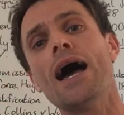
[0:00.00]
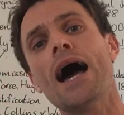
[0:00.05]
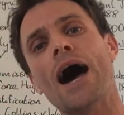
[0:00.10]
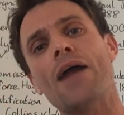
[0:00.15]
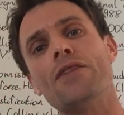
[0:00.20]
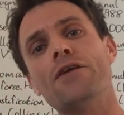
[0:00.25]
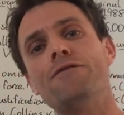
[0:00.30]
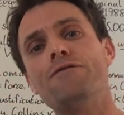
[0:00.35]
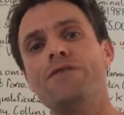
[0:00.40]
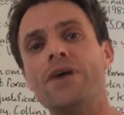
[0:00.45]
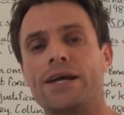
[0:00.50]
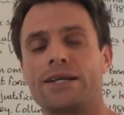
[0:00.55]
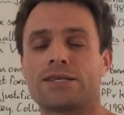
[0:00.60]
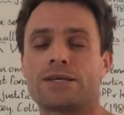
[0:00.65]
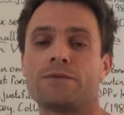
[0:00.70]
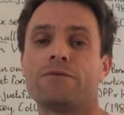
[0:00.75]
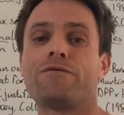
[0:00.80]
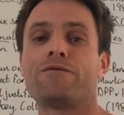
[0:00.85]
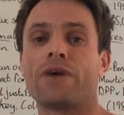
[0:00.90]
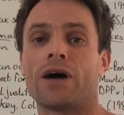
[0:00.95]
and the
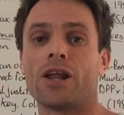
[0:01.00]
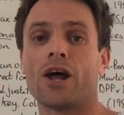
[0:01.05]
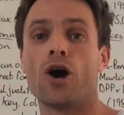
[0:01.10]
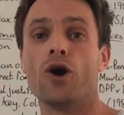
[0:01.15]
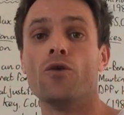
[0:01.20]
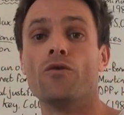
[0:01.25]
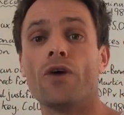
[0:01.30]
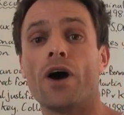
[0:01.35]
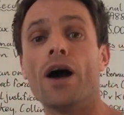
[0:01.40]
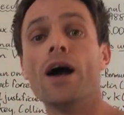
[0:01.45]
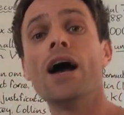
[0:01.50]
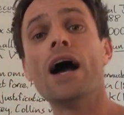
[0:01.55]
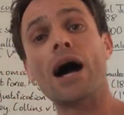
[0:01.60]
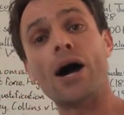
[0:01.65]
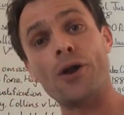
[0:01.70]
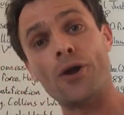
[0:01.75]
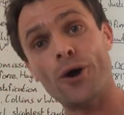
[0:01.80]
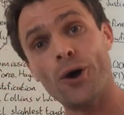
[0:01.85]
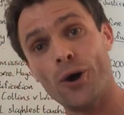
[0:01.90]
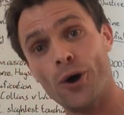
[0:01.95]
victim fell over
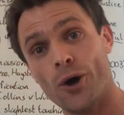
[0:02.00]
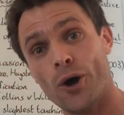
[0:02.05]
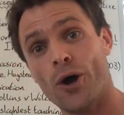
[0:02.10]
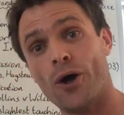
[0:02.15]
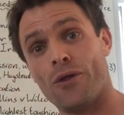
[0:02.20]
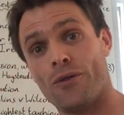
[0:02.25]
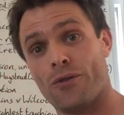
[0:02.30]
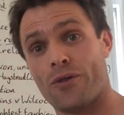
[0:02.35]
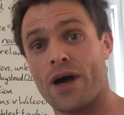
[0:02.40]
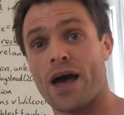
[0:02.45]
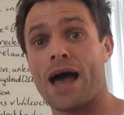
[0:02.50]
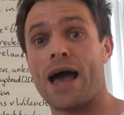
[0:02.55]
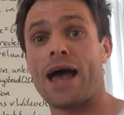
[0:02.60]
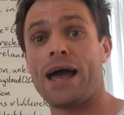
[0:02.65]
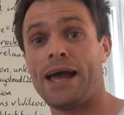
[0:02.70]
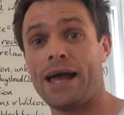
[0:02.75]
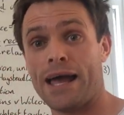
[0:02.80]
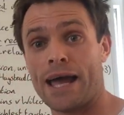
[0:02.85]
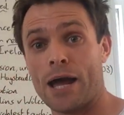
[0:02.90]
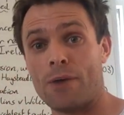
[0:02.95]
and hurt their
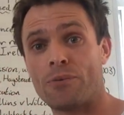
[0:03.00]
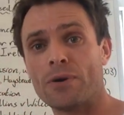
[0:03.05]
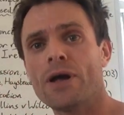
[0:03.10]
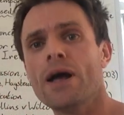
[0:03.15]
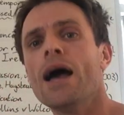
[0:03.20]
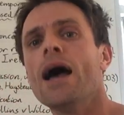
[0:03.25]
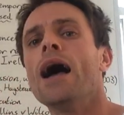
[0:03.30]
hip.